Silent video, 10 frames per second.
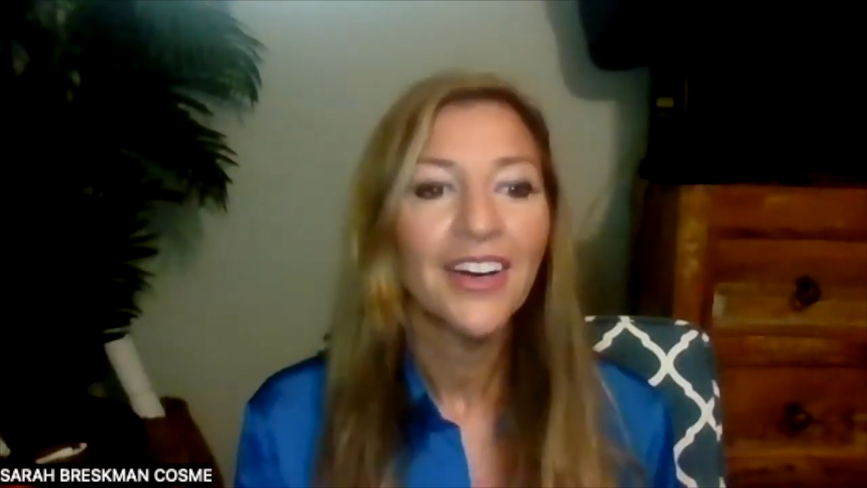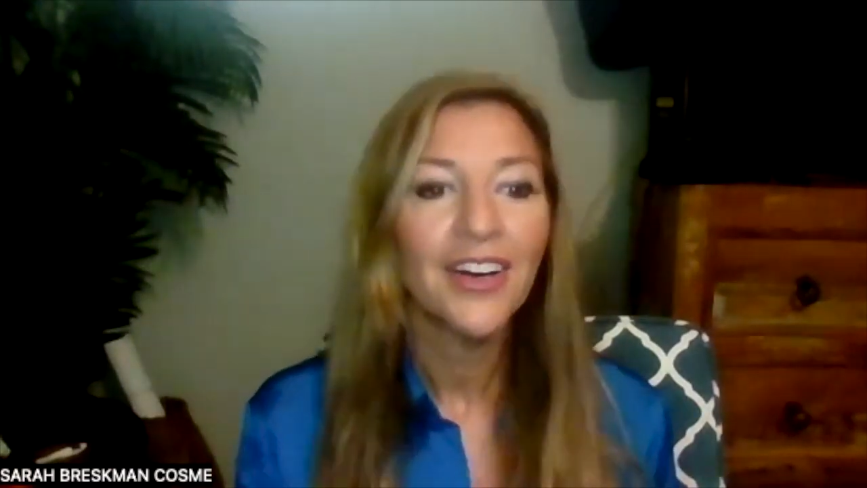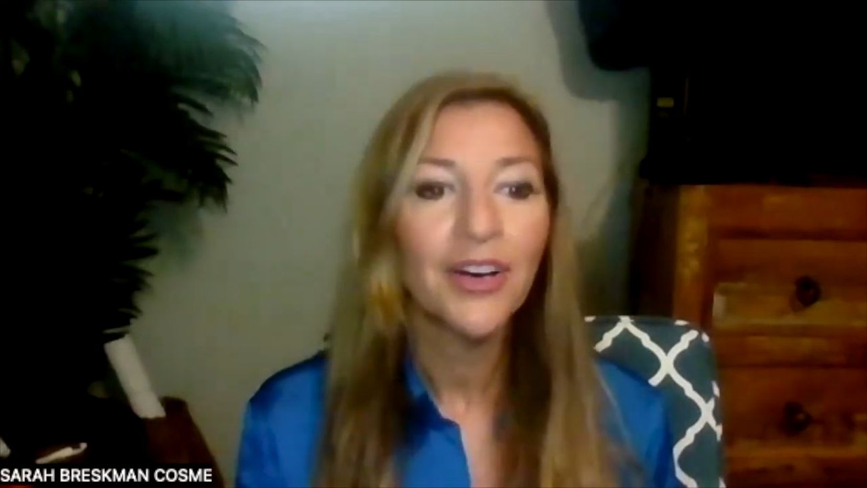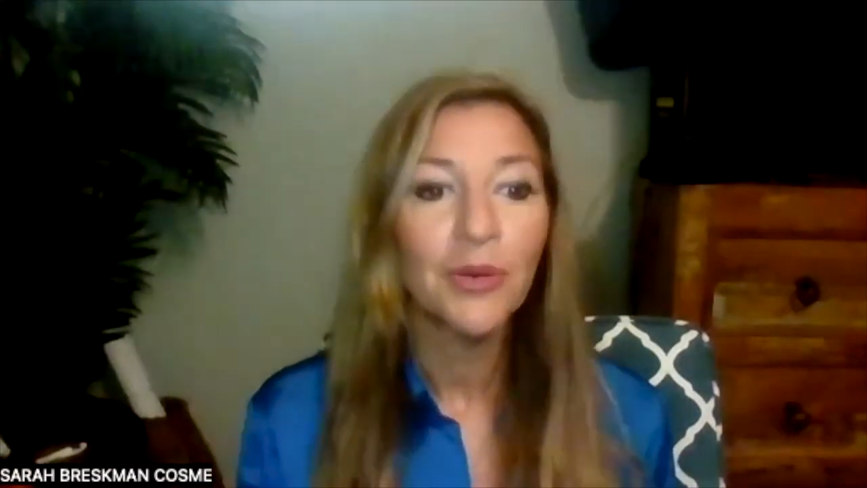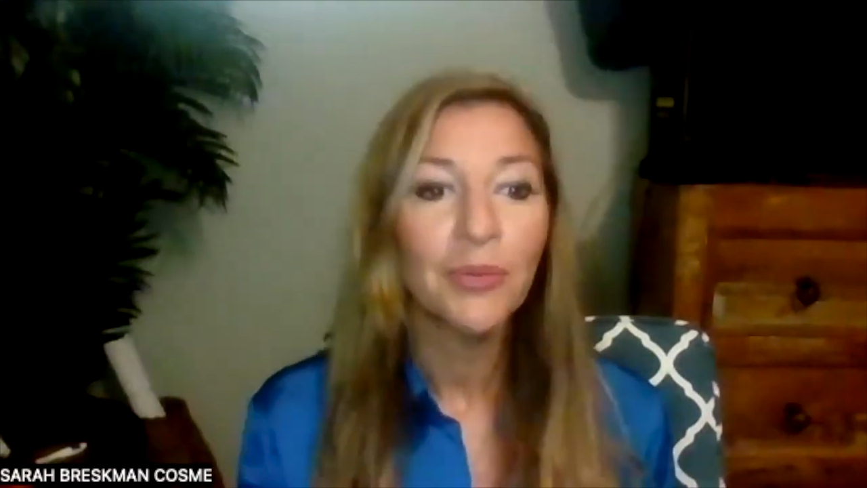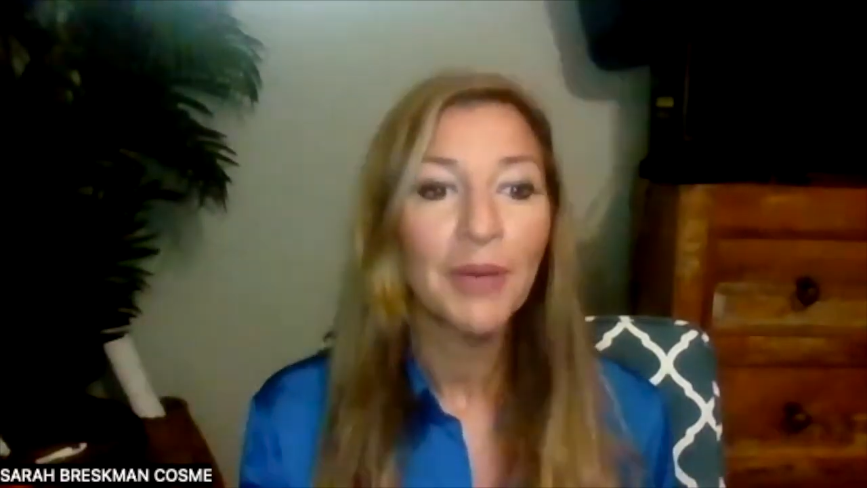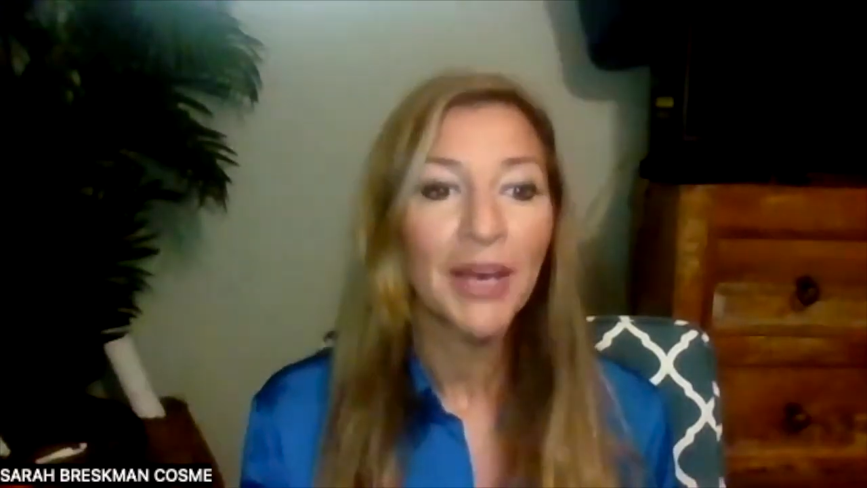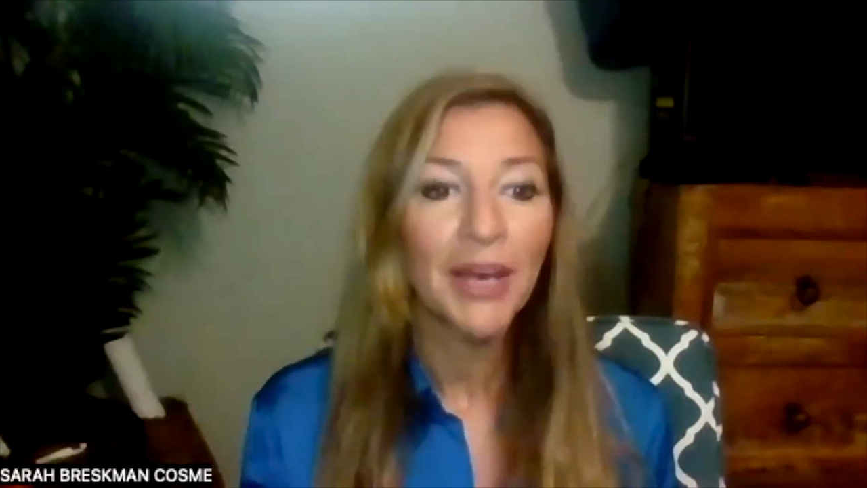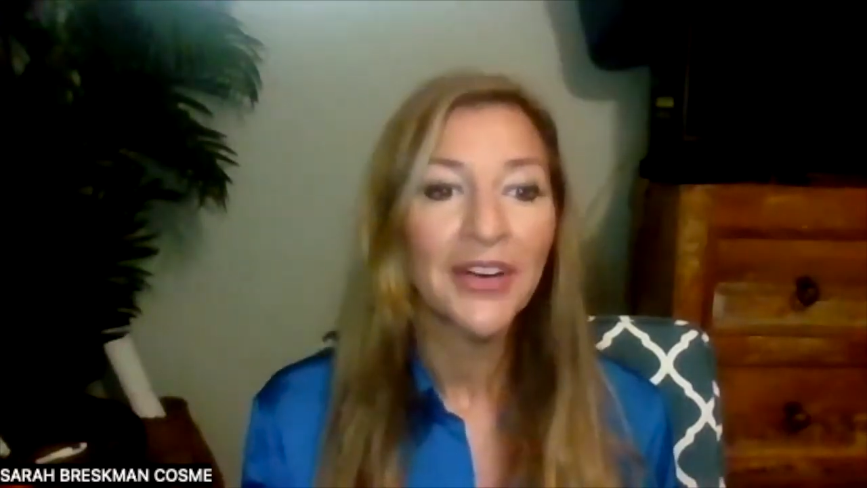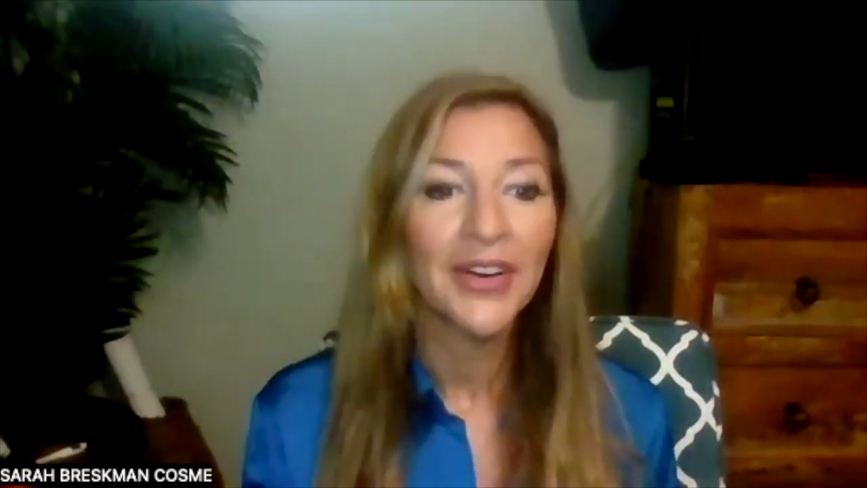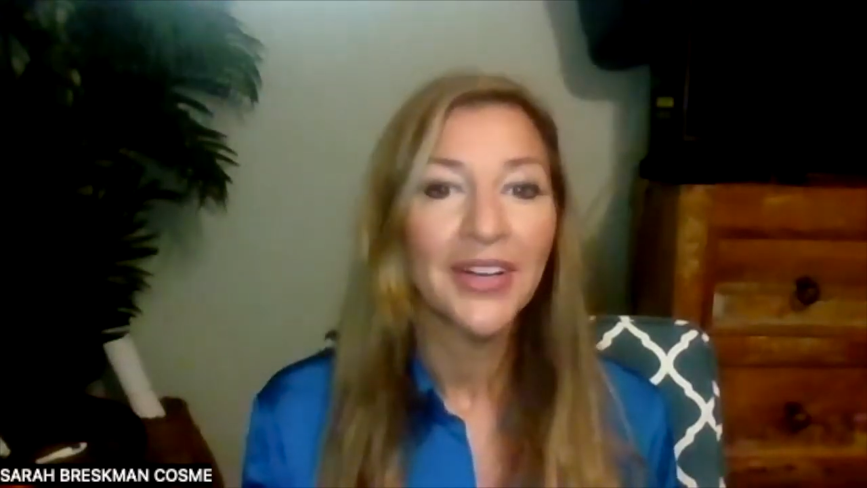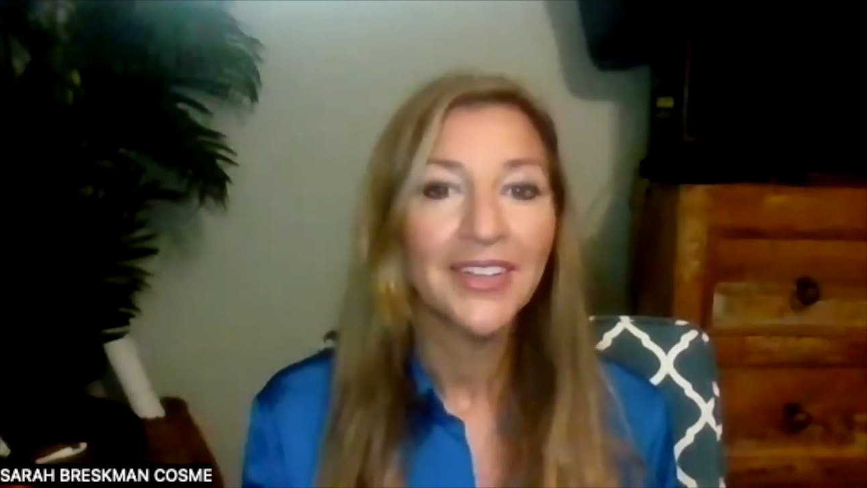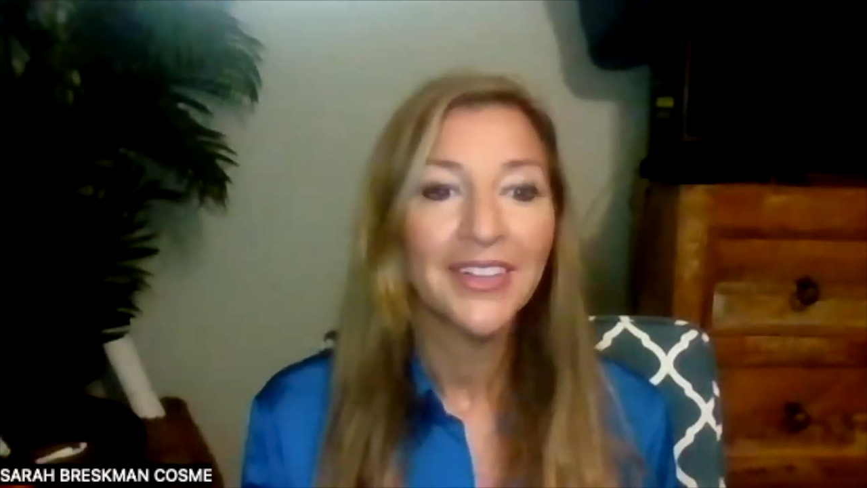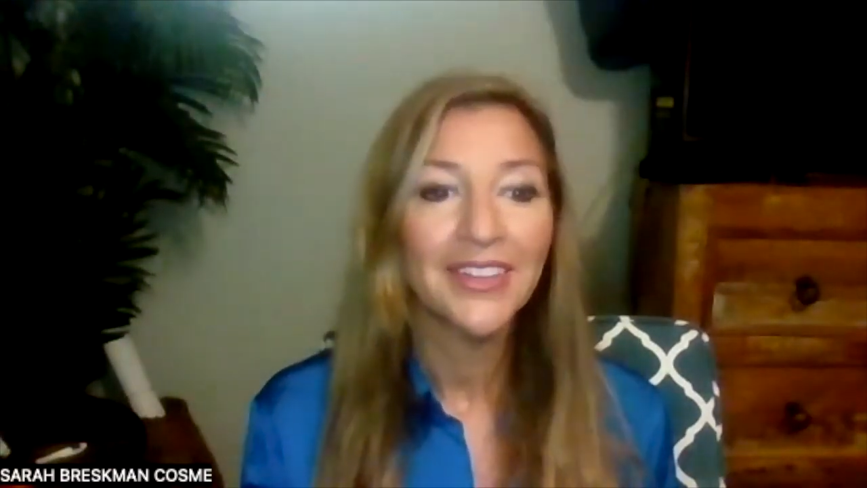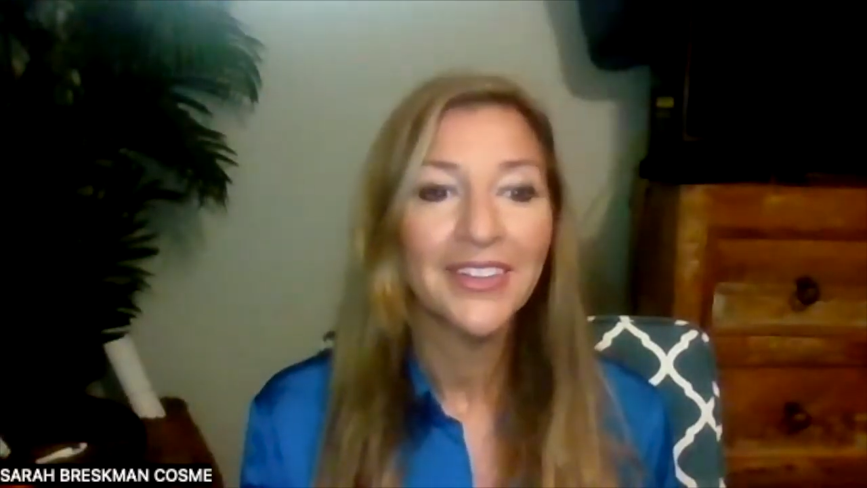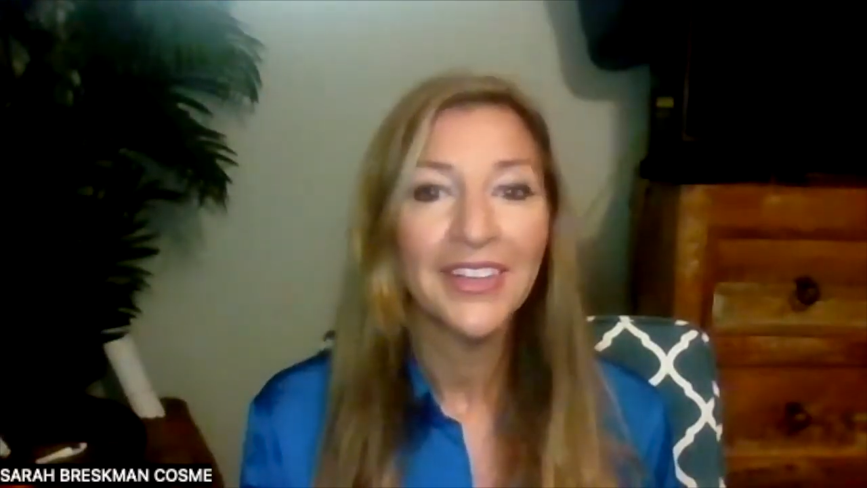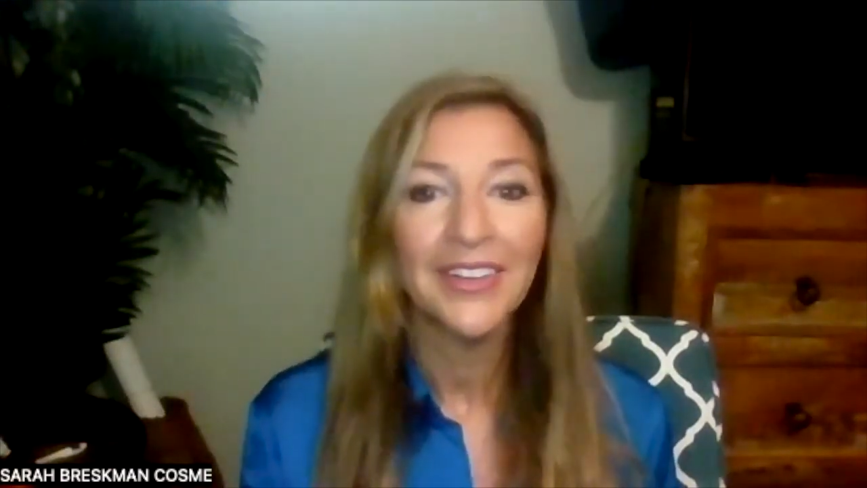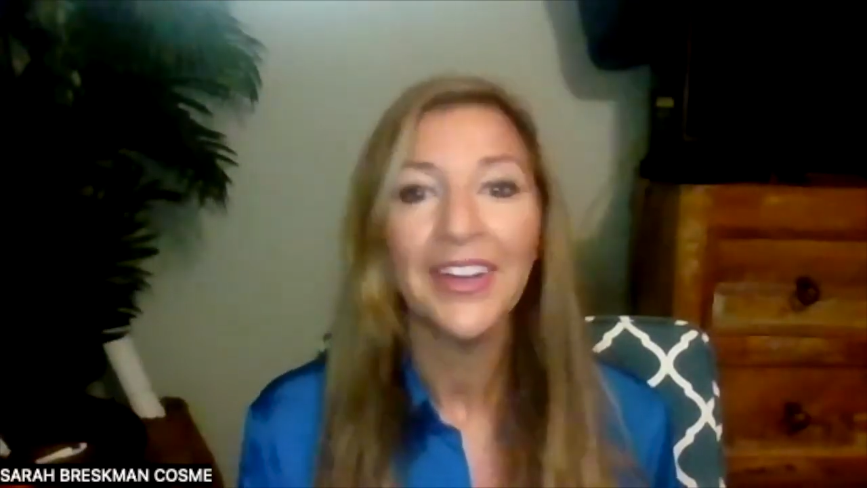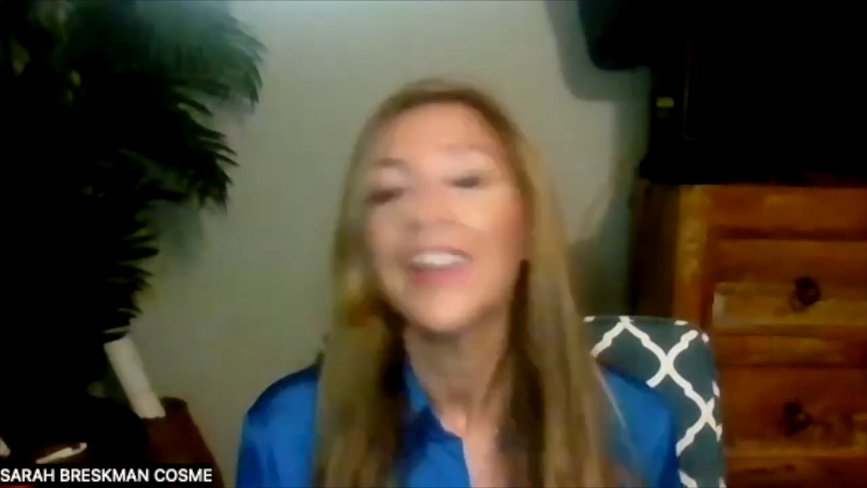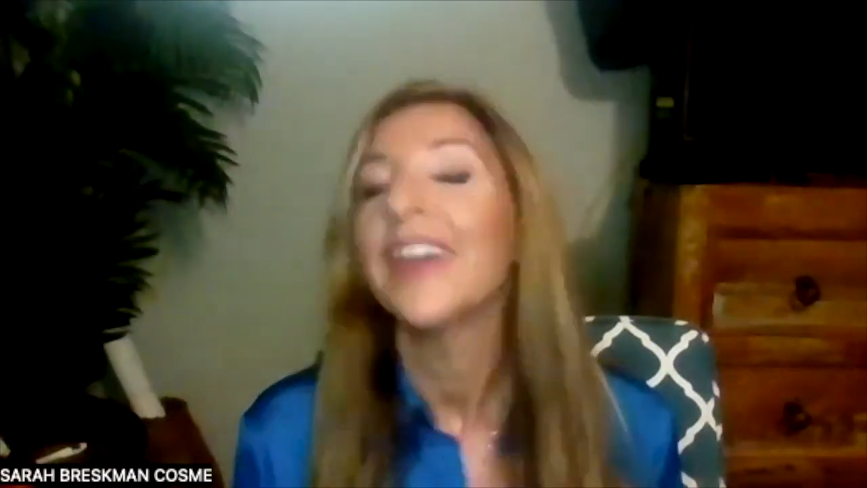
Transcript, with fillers: oh am i back on the internet